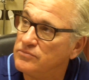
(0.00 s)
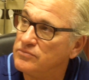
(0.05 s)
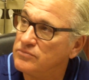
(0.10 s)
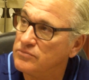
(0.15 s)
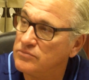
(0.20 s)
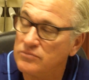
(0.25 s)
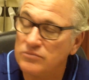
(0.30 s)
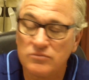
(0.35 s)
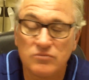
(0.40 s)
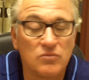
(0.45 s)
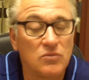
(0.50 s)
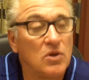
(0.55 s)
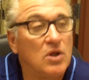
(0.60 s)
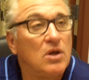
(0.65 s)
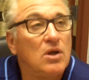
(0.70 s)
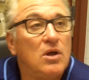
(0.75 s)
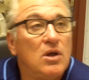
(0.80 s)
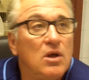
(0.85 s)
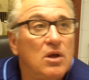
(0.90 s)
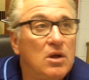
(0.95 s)
And Elliott,
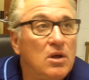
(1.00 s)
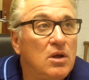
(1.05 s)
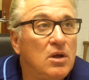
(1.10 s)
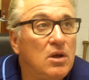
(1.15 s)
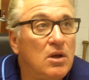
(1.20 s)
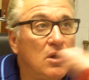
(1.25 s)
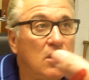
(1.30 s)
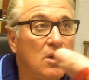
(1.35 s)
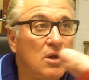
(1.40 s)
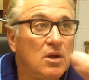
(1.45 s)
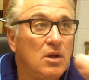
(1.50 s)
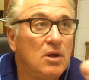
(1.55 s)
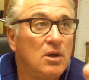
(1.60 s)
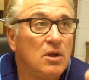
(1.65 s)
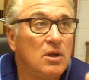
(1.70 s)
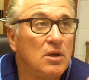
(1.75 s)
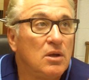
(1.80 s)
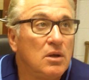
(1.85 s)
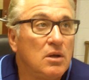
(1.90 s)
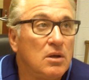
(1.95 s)

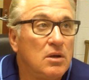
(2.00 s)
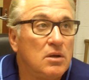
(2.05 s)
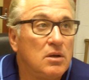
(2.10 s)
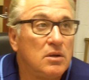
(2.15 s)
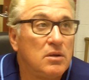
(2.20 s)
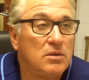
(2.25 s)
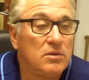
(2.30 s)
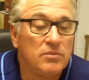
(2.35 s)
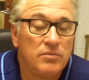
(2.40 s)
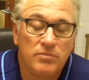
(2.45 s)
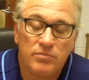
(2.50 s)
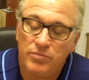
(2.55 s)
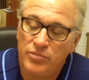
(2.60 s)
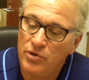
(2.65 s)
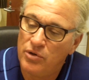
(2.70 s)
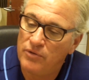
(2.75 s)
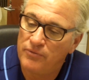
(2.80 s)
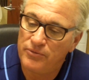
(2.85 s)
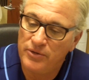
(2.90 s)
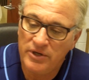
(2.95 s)
nice safety
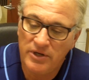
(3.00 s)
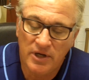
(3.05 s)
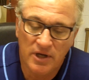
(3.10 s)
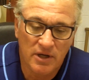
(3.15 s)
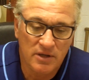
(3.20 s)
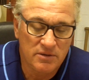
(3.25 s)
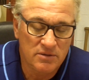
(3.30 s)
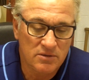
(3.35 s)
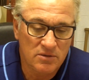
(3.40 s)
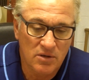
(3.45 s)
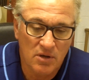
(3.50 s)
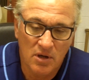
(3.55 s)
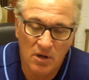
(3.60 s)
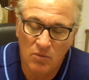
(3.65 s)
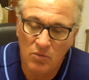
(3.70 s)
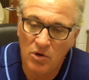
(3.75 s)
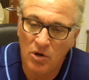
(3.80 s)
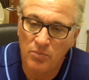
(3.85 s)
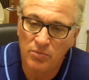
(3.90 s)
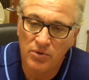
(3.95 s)
squeeze. Beautifully done,
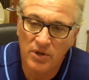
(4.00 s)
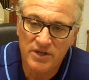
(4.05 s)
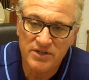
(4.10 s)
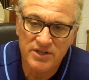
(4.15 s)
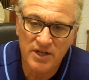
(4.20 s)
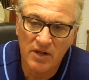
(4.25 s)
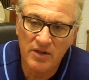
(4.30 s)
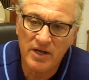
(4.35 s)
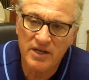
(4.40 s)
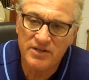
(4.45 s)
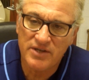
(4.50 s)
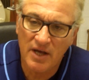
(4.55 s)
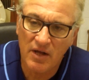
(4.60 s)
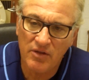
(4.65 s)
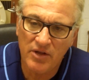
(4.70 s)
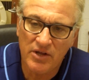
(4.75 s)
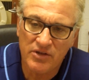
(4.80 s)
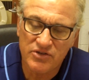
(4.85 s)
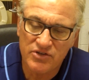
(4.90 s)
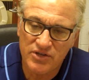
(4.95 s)
well placed.
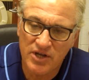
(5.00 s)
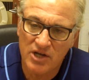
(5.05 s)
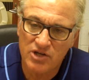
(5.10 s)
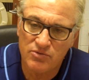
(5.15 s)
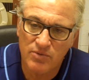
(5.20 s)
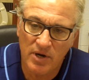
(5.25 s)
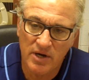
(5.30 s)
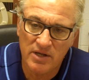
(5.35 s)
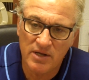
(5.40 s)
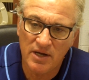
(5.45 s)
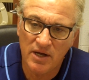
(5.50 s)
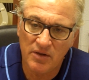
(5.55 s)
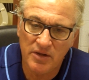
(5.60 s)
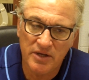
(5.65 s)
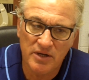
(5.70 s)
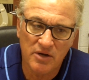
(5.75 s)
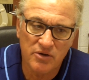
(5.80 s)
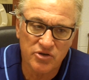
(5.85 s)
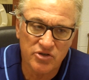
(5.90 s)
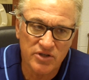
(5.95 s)
Elliott stays ready.
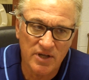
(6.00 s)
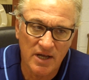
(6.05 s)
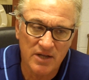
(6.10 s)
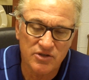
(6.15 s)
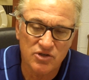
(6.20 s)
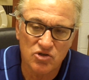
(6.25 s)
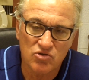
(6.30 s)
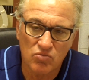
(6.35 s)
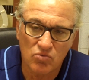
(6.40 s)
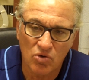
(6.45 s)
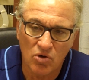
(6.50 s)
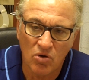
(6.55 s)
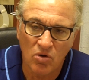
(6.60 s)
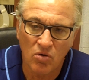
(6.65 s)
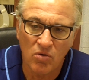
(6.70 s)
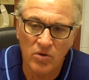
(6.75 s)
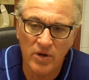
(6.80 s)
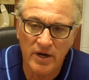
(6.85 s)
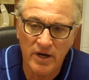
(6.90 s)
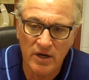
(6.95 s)
Elliott understands his
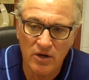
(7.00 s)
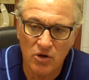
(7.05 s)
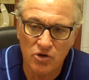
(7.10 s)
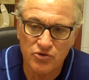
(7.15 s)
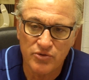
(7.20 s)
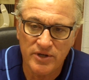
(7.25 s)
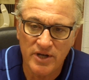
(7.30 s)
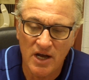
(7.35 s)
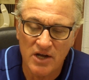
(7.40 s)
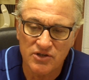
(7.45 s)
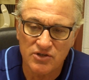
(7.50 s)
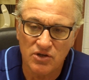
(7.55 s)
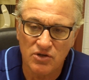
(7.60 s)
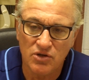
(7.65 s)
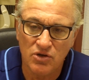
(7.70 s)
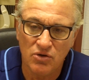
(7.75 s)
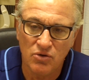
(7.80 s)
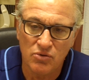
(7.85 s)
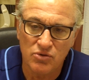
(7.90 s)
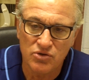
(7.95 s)
role, and he knows what he has to
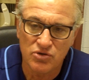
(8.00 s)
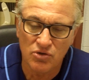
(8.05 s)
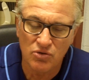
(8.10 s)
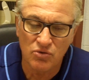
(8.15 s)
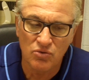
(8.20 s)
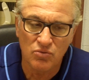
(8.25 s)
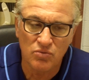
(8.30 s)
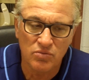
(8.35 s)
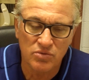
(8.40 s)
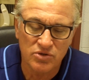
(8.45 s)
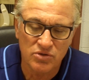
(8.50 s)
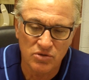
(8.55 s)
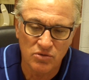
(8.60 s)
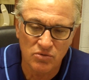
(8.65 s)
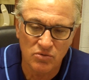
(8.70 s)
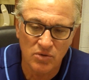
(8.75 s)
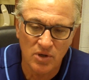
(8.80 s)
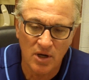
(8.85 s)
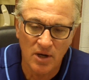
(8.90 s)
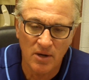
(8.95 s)
do to
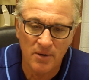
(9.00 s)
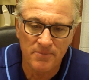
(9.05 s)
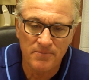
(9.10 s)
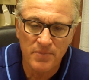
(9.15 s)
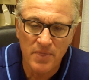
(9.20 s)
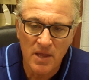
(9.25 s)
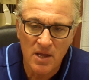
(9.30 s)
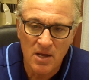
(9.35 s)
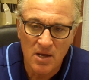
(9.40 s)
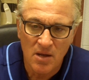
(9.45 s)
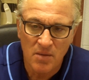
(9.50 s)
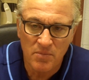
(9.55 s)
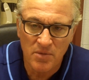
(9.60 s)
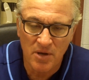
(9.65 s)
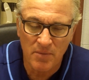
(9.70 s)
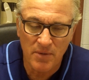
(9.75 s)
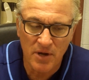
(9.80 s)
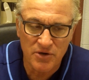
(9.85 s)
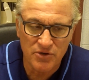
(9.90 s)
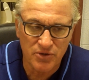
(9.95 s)

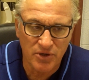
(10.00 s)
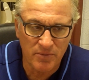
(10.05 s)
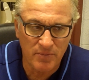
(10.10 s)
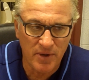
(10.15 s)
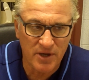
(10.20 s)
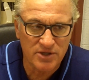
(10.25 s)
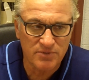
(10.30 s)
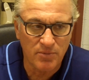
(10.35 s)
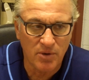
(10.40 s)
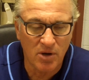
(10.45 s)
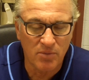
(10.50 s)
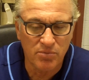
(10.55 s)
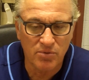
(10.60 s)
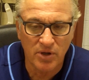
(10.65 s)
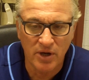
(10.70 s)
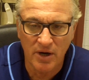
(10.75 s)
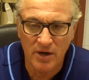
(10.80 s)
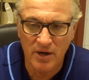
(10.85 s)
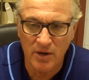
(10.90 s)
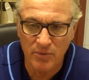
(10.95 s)
be a Major League Baseball
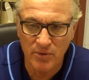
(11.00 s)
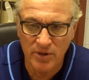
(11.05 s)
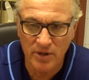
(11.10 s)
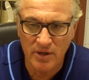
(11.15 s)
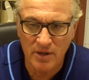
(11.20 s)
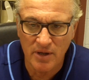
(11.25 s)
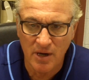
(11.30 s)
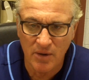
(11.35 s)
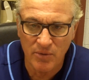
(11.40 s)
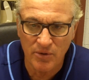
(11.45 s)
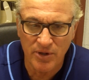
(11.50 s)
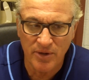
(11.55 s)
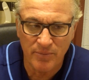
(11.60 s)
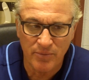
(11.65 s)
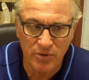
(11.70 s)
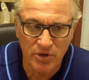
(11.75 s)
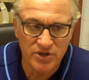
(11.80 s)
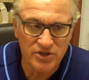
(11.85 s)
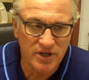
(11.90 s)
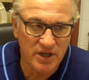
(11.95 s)
player. And I really
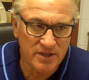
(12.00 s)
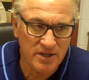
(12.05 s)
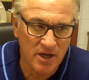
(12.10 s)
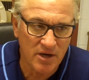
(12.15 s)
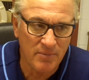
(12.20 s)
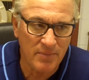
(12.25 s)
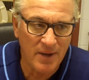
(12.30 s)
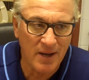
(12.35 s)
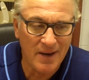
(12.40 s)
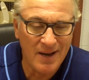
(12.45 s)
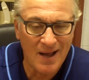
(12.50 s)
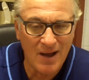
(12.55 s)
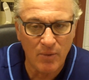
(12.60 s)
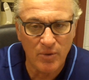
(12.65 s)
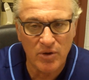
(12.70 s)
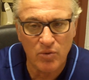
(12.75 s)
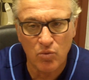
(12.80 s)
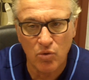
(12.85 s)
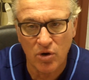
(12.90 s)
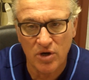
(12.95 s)
appreciate that about
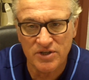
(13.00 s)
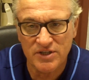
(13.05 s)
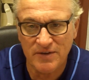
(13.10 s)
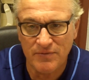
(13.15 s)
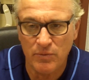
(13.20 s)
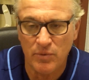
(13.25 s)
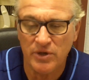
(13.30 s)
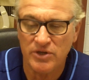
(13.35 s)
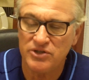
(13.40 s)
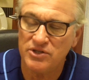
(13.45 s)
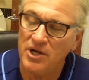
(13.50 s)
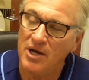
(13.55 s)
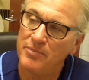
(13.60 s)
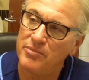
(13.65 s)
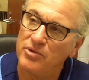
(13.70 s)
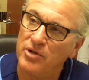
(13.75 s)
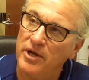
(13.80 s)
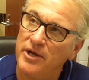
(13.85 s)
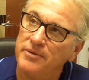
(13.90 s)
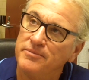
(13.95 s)
how he works even when he's
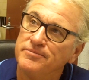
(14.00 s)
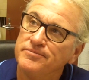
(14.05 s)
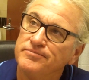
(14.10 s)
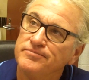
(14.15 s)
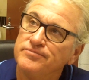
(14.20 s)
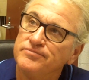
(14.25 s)
not playing.